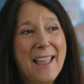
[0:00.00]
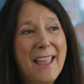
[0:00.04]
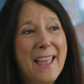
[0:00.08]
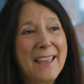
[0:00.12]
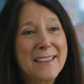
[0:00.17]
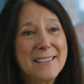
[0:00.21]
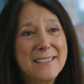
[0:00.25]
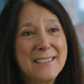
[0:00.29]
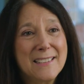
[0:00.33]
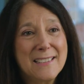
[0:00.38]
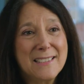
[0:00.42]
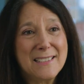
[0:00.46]

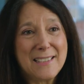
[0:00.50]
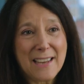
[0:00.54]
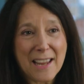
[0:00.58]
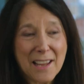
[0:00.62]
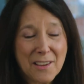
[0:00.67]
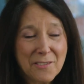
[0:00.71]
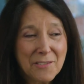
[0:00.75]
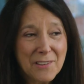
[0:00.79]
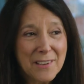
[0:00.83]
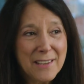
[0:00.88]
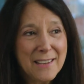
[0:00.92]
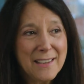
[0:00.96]
And
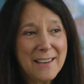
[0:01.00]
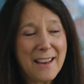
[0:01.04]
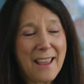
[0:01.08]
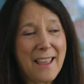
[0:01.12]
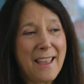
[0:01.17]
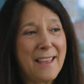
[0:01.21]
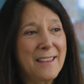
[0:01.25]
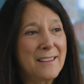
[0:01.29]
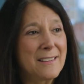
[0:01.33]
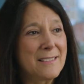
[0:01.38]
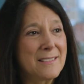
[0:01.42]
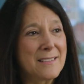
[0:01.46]
David
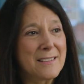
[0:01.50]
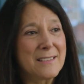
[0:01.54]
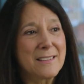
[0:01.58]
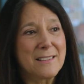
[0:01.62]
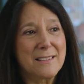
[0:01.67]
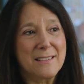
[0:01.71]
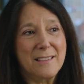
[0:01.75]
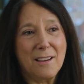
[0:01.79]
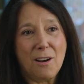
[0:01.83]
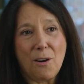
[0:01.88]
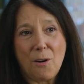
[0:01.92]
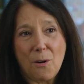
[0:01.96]
and
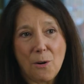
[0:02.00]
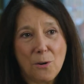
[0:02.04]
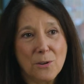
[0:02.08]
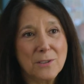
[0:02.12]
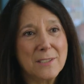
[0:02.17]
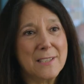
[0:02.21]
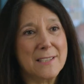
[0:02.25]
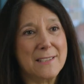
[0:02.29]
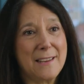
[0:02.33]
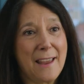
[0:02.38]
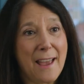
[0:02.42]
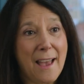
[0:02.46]
the whole
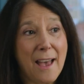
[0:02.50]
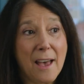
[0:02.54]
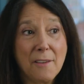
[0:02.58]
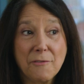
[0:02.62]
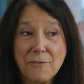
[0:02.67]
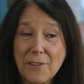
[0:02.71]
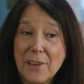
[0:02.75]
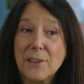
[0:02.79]
staff,